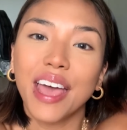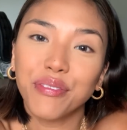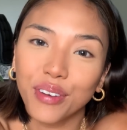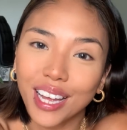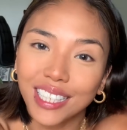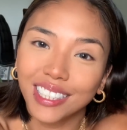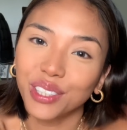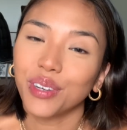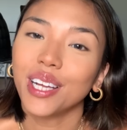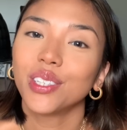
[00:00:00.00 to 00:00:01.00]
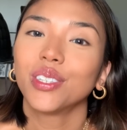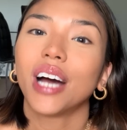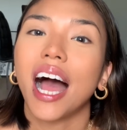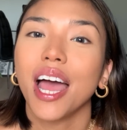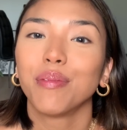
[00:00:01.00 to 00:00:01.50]
friends, it's Rachel.
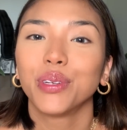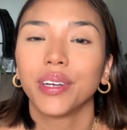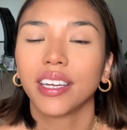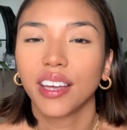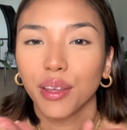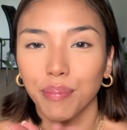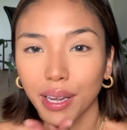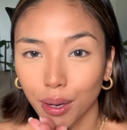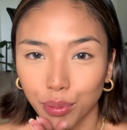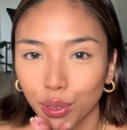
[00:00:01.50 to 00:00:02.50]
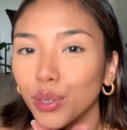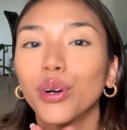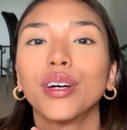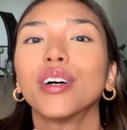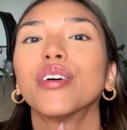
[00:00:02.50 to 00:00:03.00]
I am doing another makeup
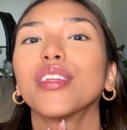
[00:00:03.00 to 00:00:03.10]
tutorial.